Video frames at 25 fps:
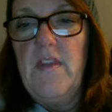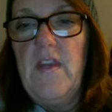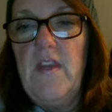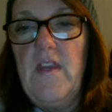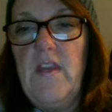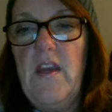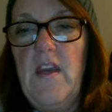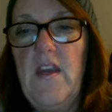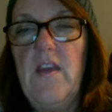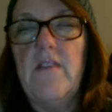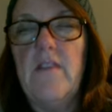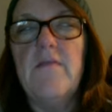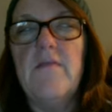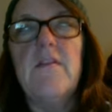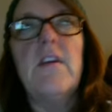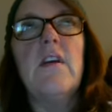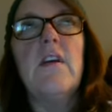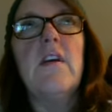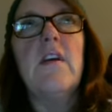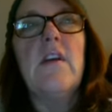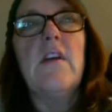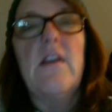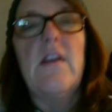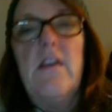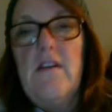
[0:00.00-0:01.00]
Okay,
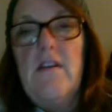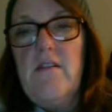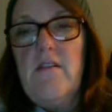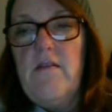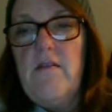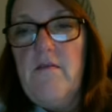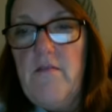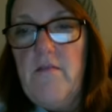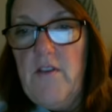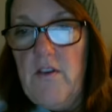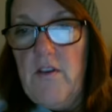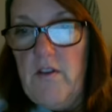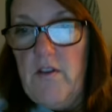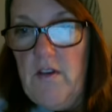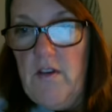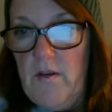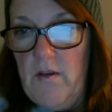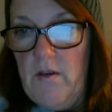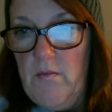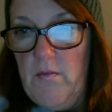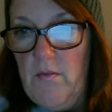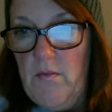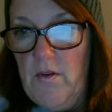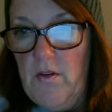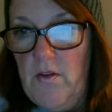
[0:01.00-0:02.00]

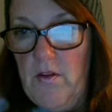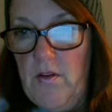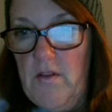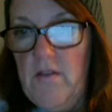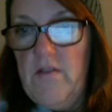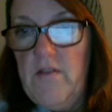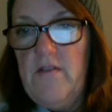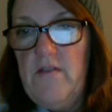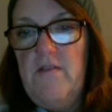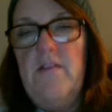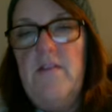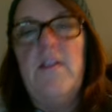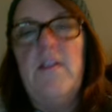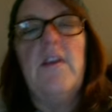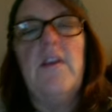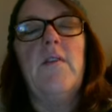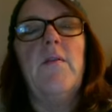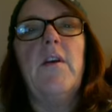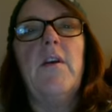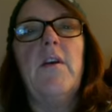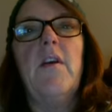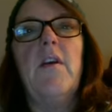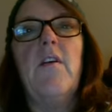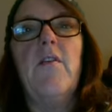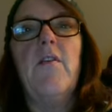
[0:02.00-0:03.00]
variable. There we
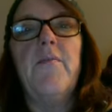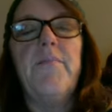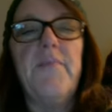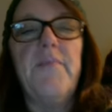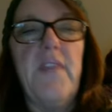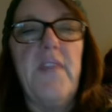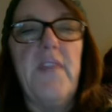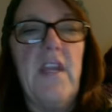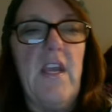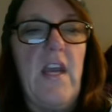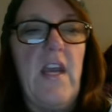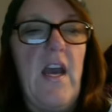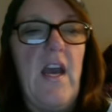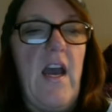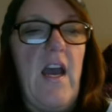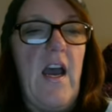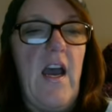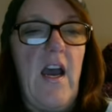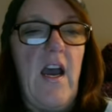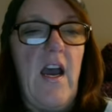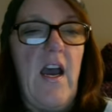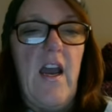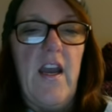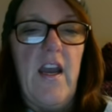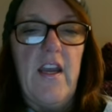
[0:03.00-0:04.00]
go.
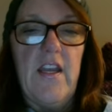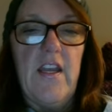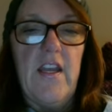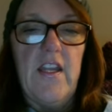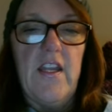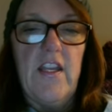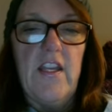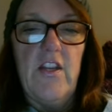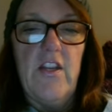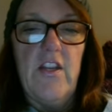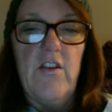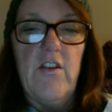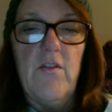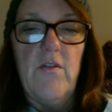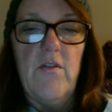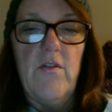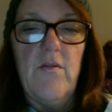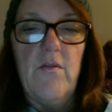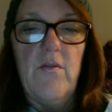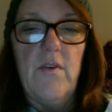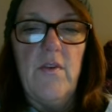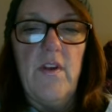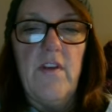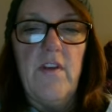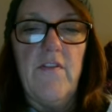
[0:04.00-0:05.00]

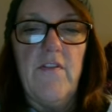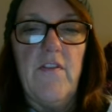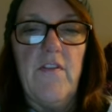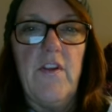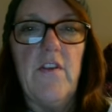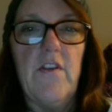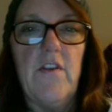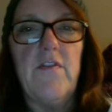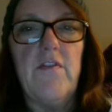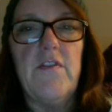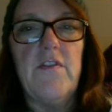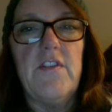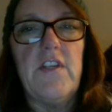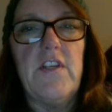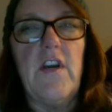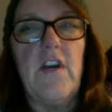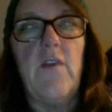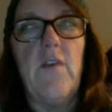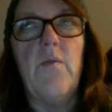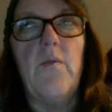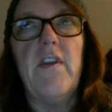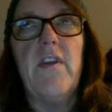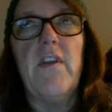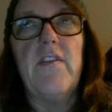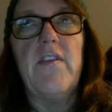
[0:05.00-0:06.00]
If you've
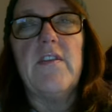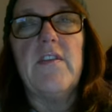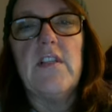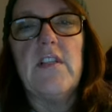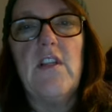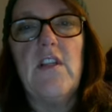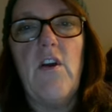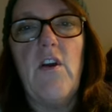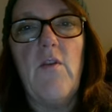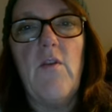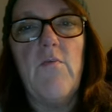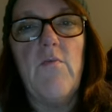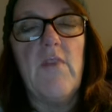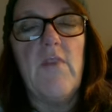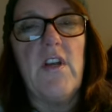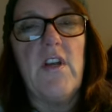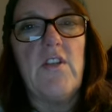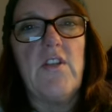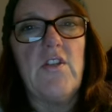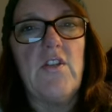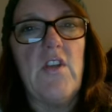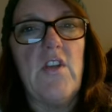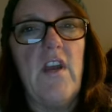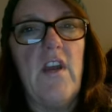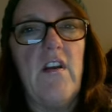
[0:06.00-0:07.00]
dealt with slope
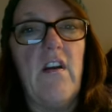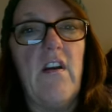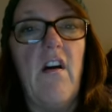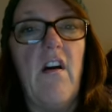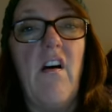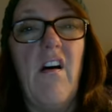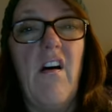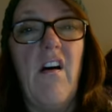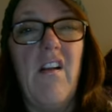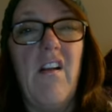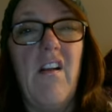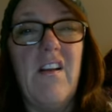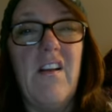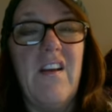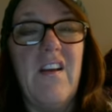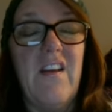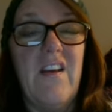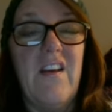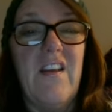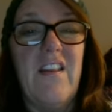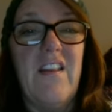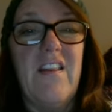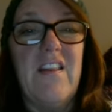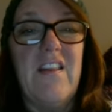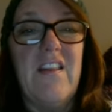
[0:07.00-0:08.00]
much at all,
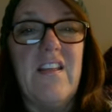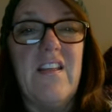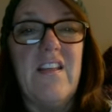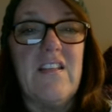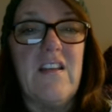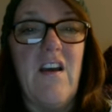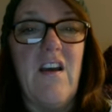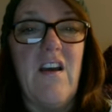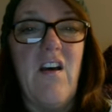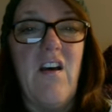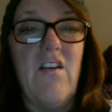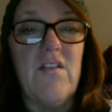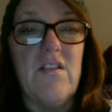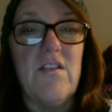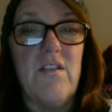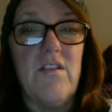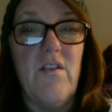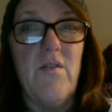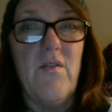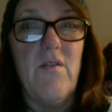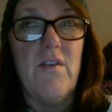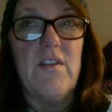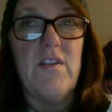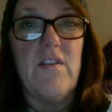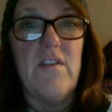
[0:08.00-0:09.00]
this
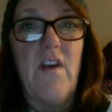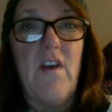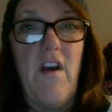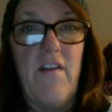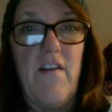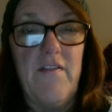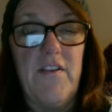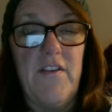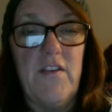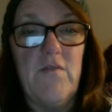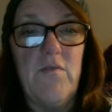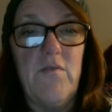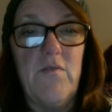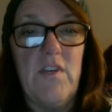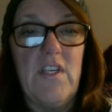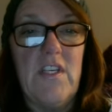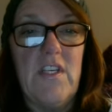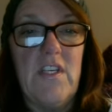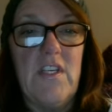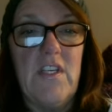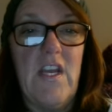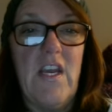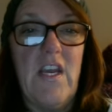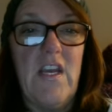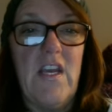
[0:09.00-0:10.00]
also is often
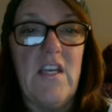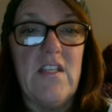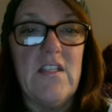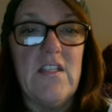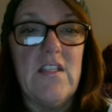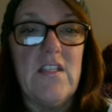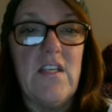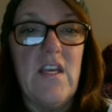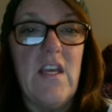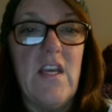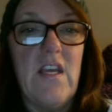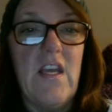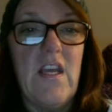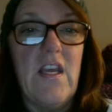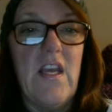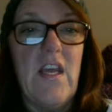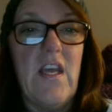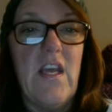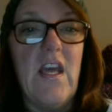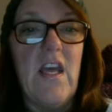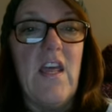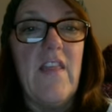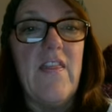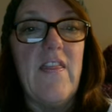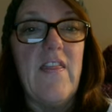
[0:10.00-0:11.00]
written as
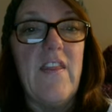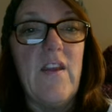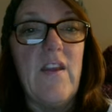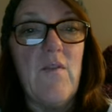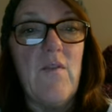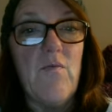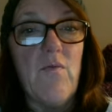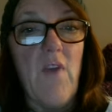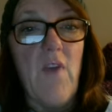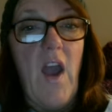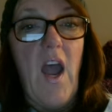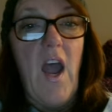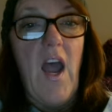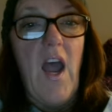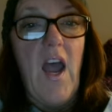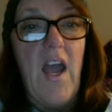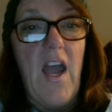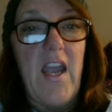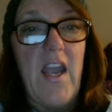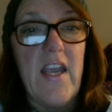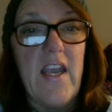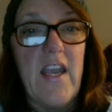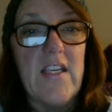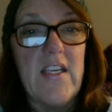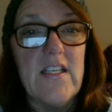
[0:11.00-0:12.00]
the
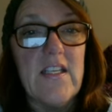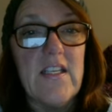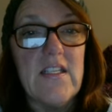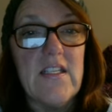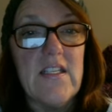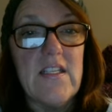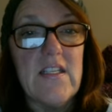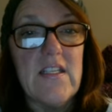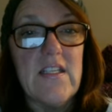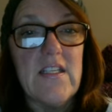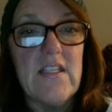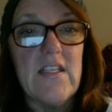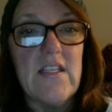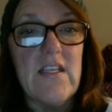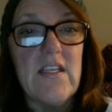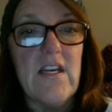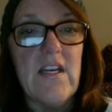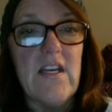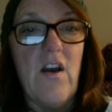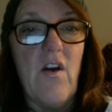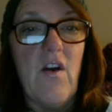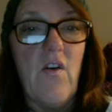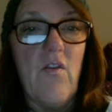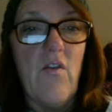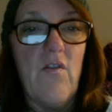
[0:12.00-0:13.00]
rise
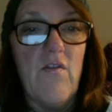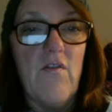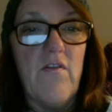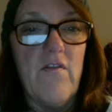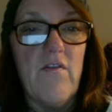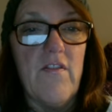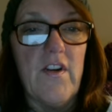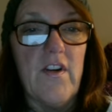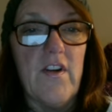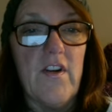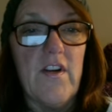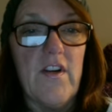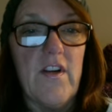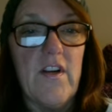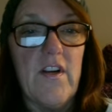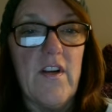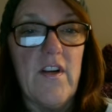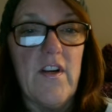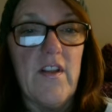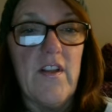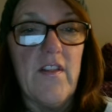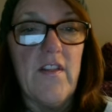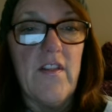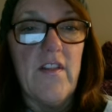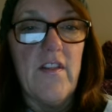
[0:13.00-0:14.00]
over
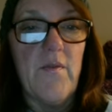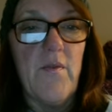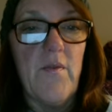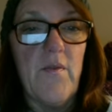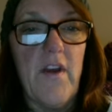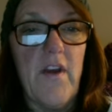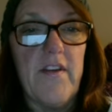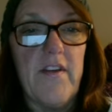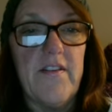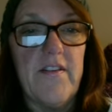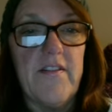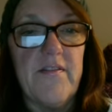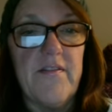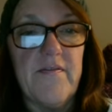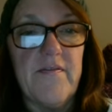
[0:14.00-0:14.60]
the run.